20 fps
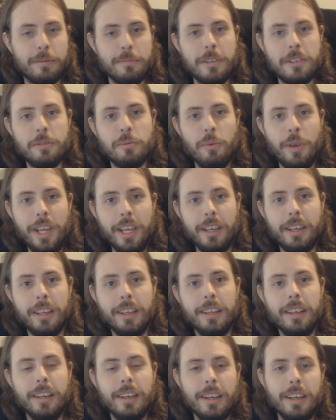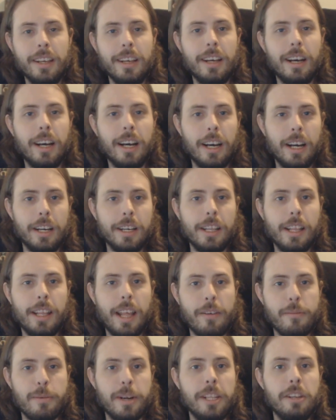from this week.
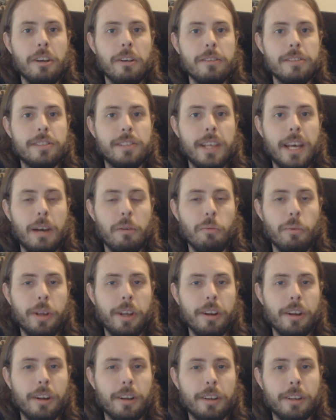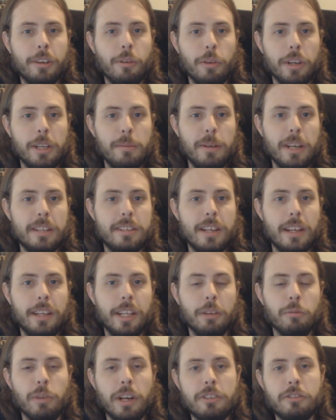Everybody knows that we are going to be
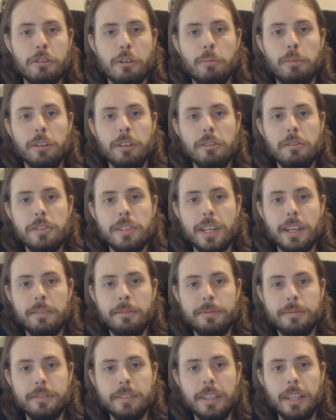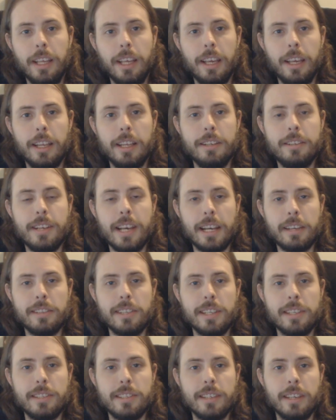attending Retropalooza in
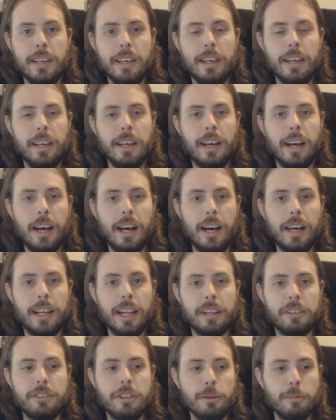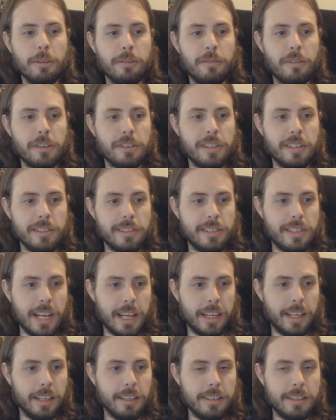Texas on October 1st and
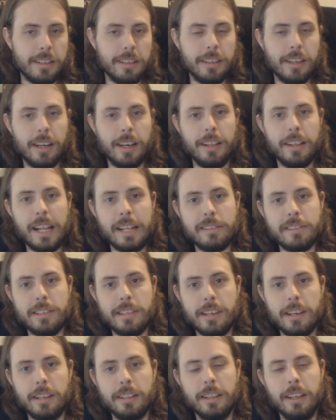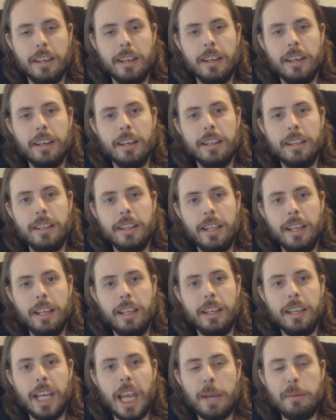2nd. That's
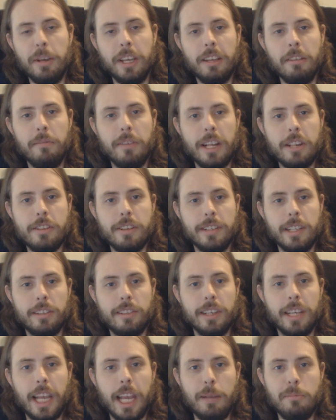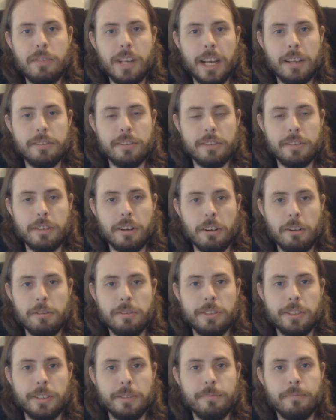the gaming convention that the Game Chasers
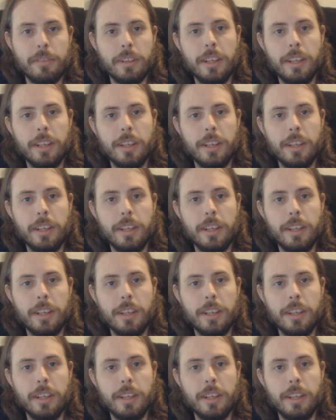host.